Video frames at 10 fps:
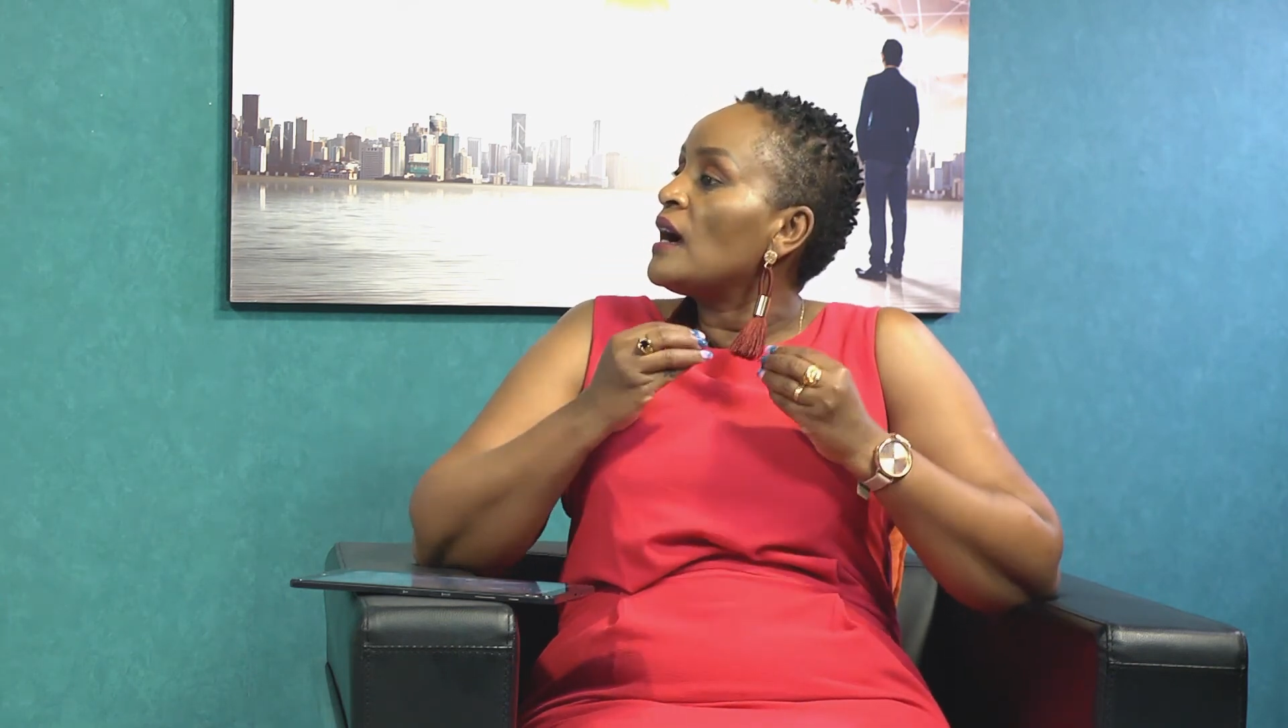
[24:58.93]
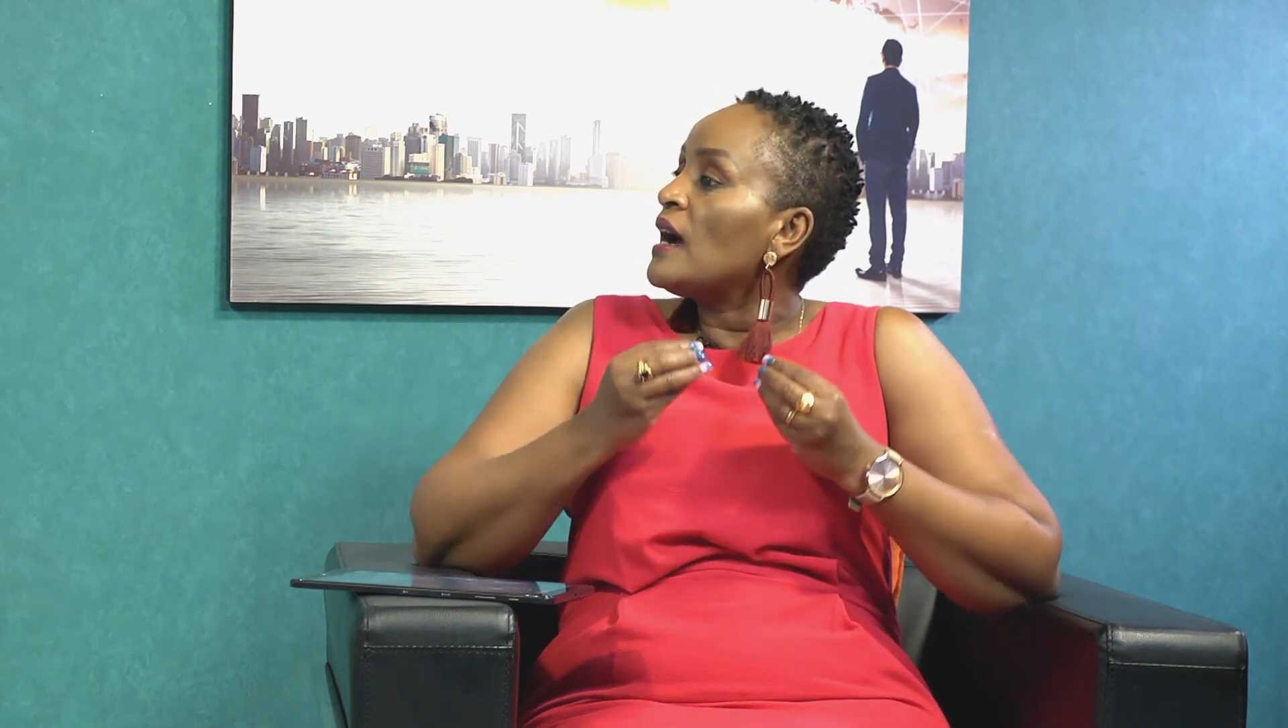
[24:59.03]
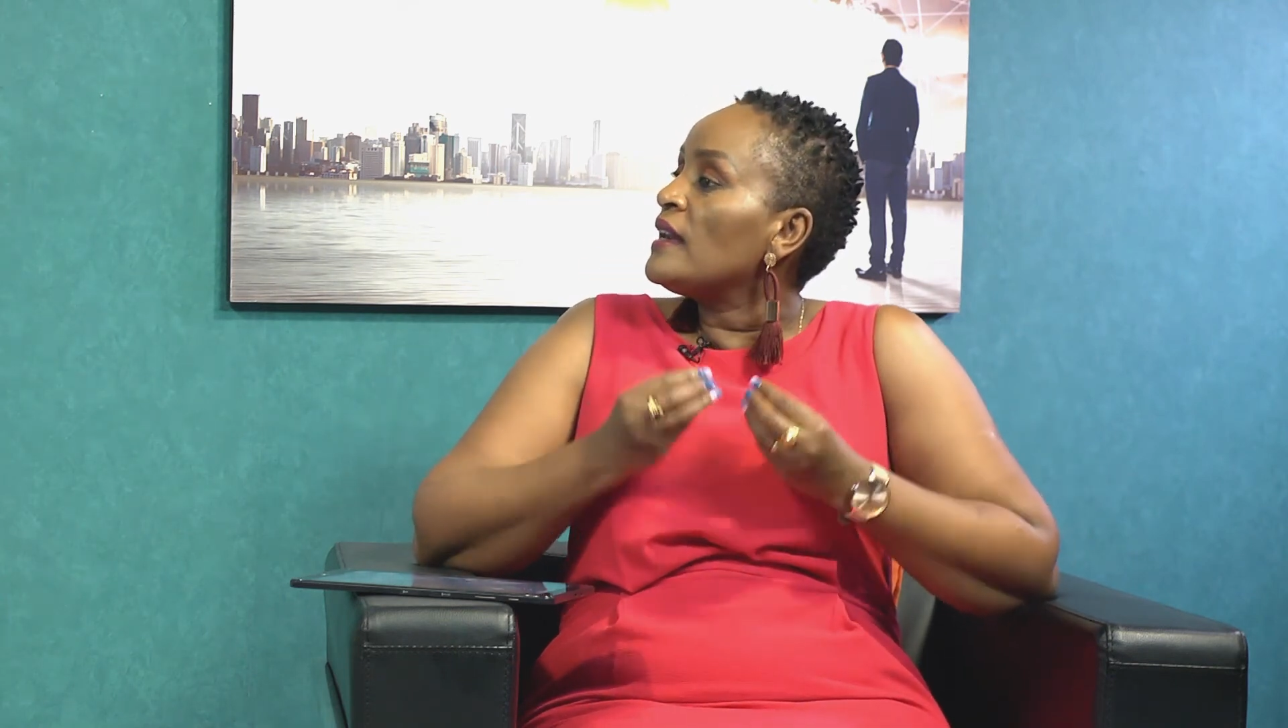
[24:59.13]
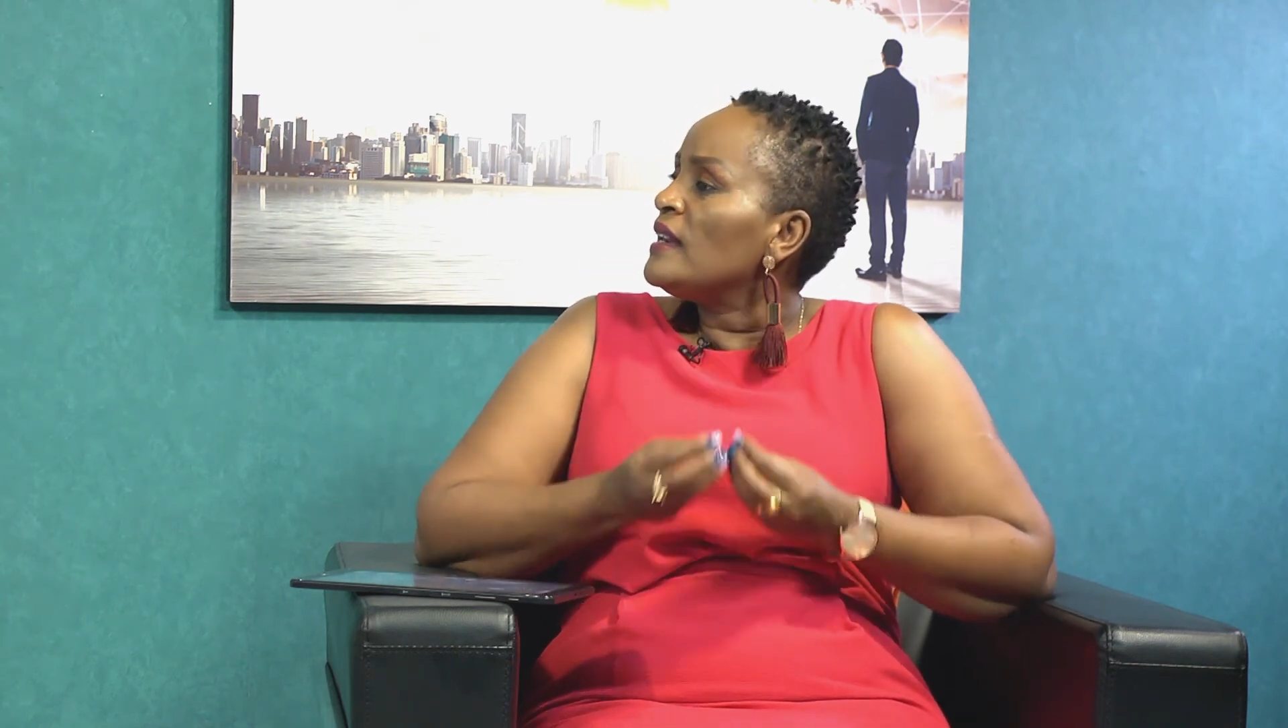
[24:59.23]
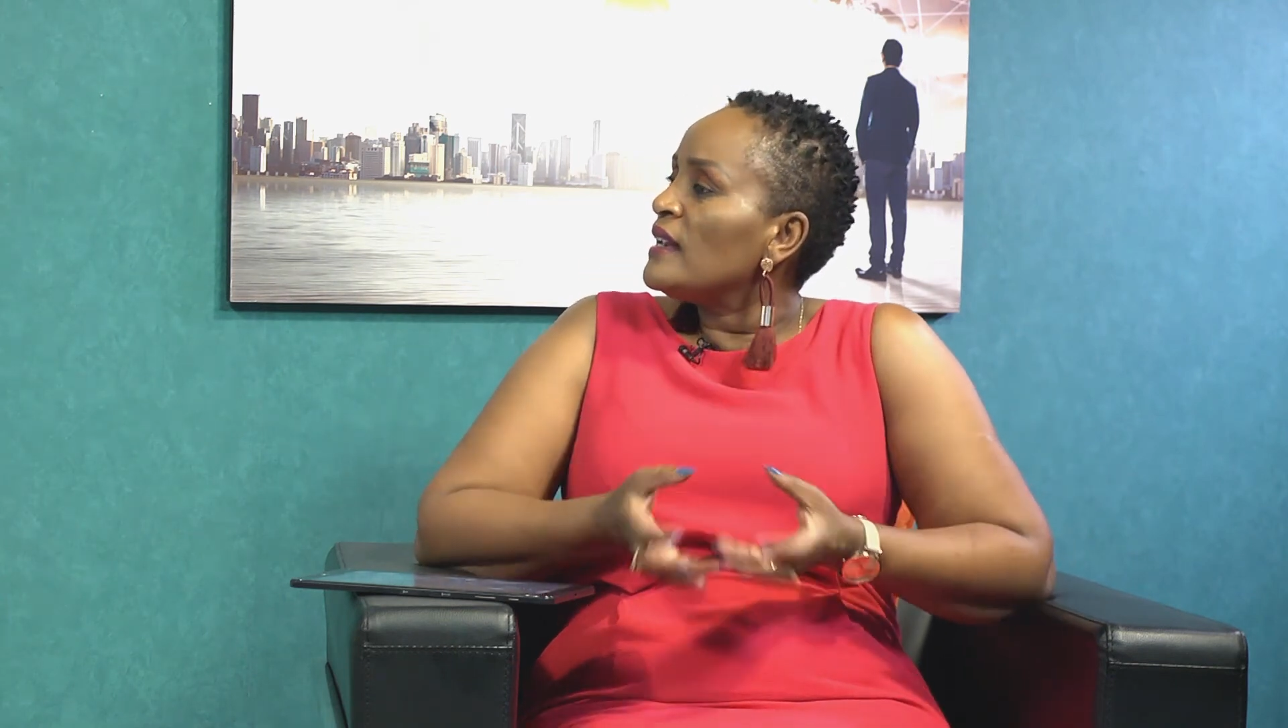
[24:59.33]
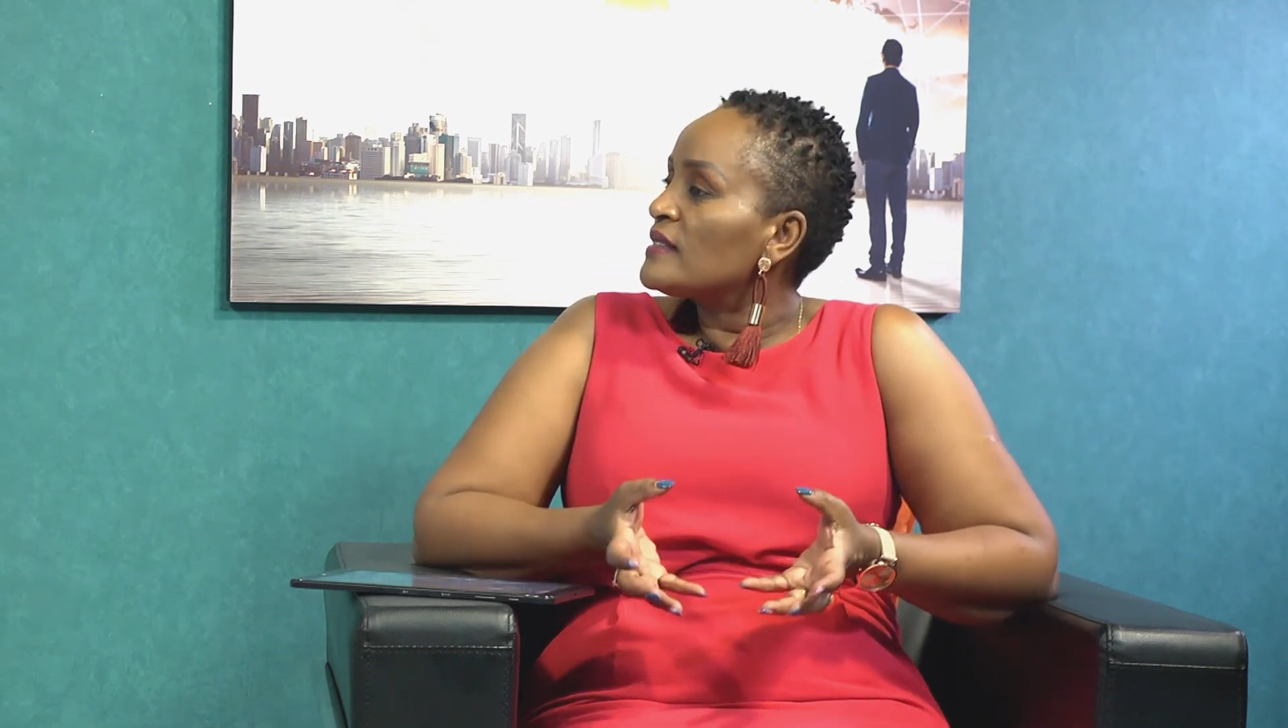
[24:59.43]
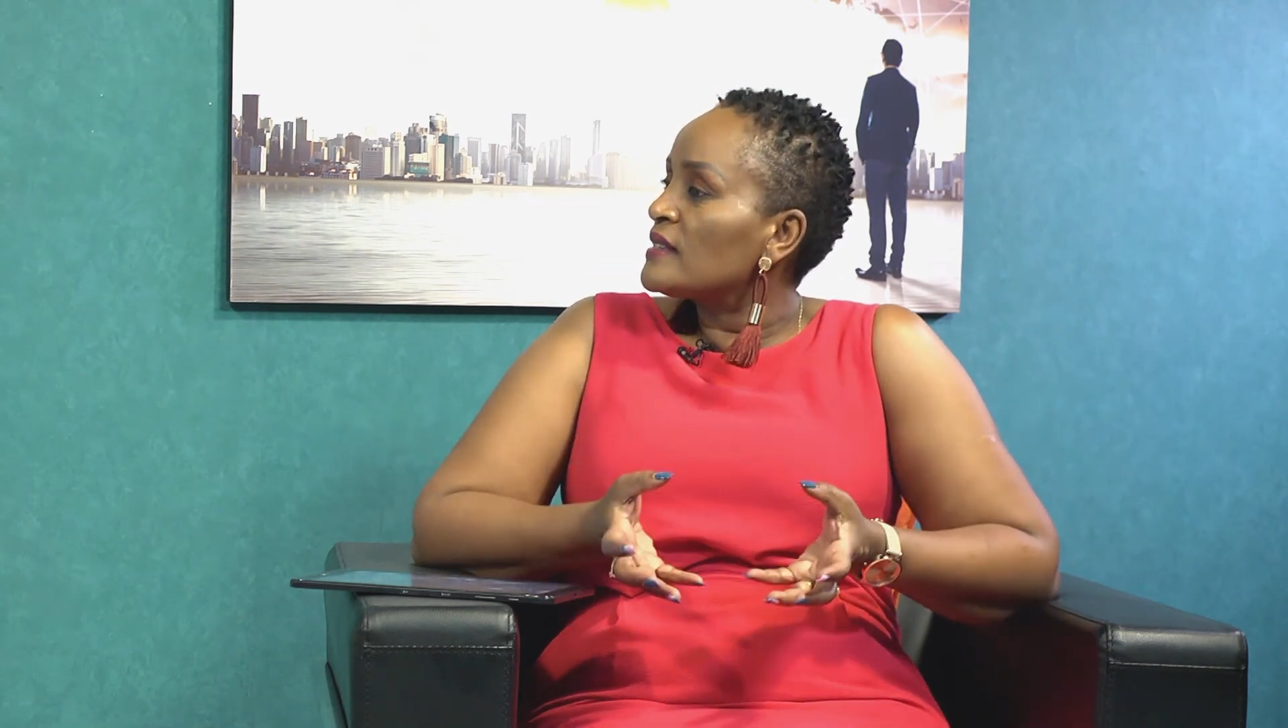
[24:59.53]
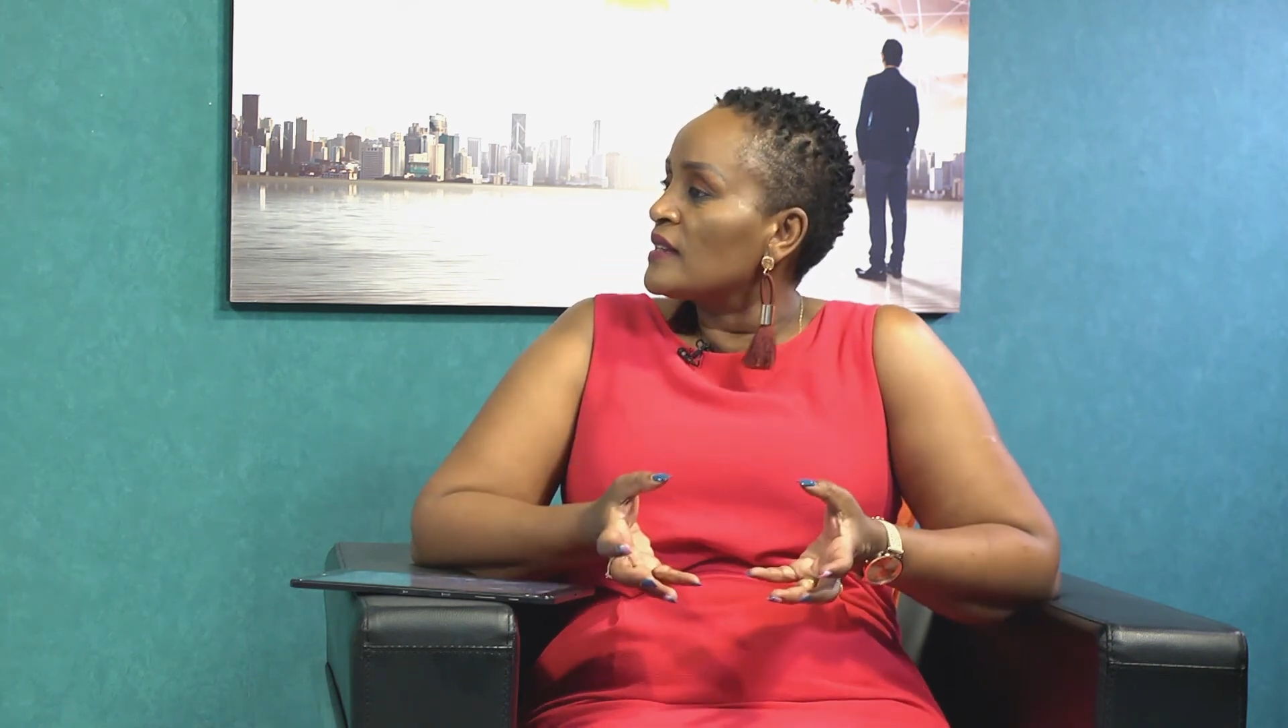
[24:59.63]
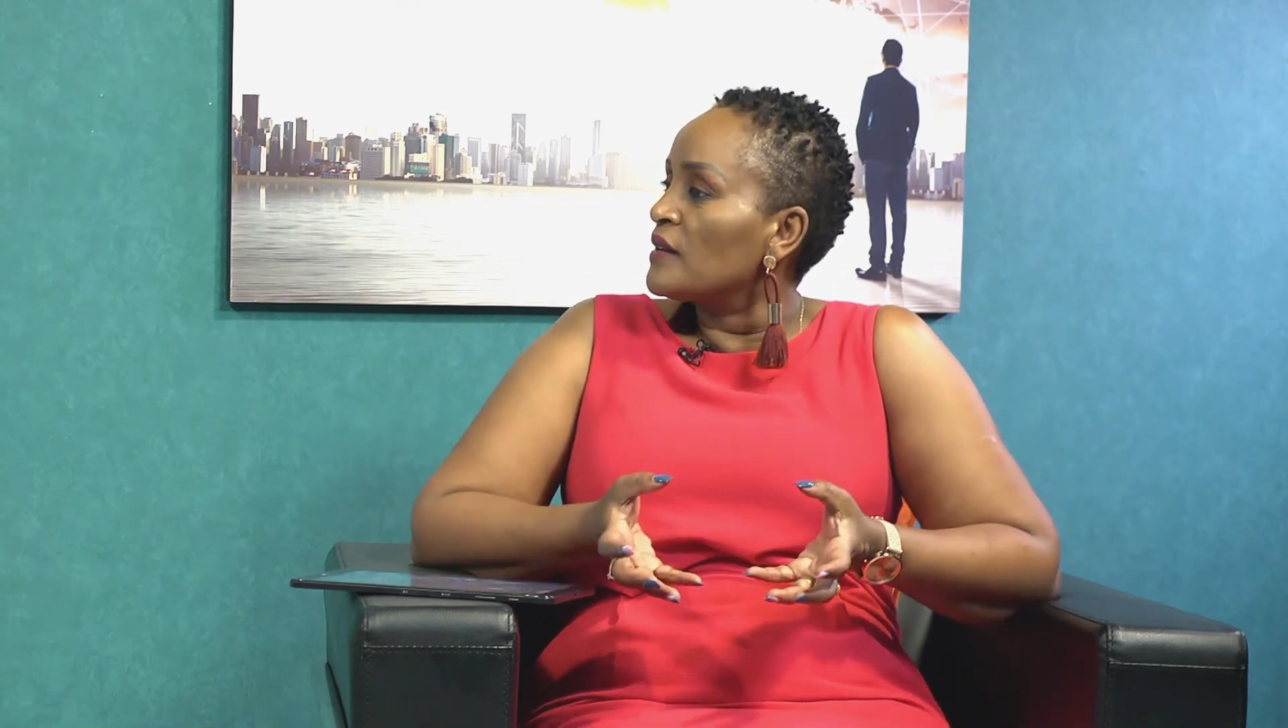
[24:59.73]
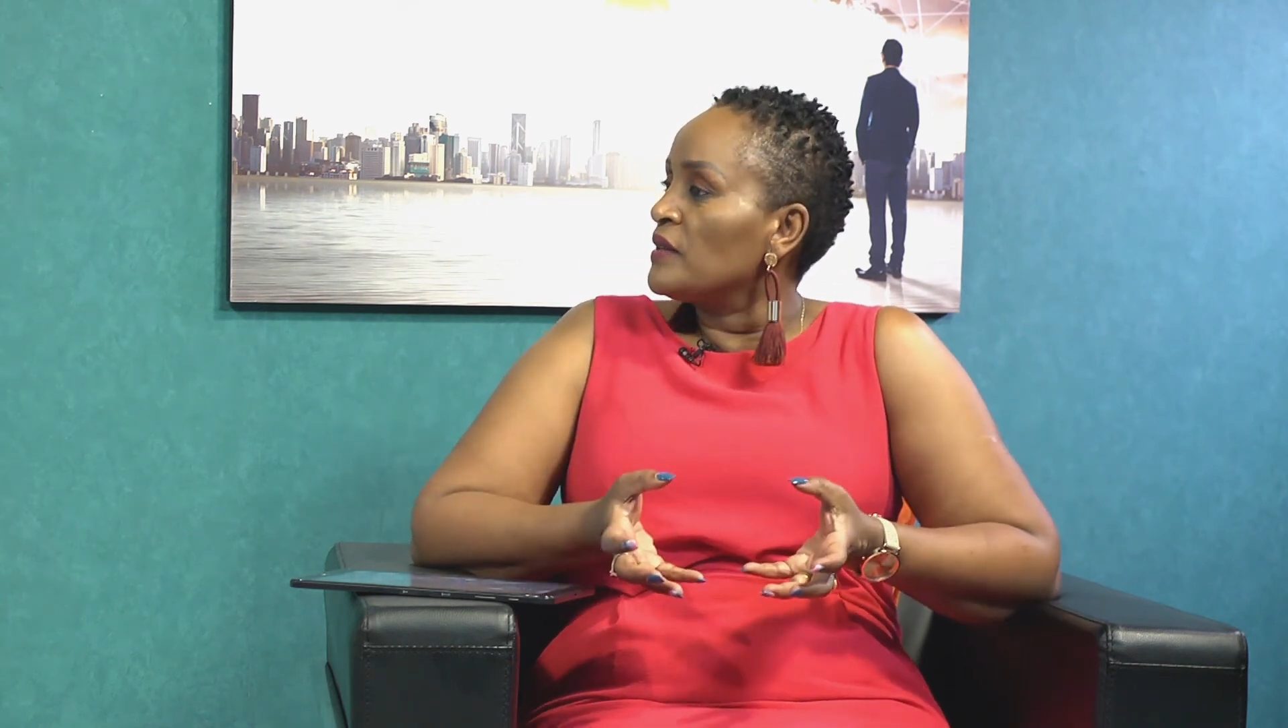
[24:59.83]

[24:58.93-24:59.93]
unnecessary.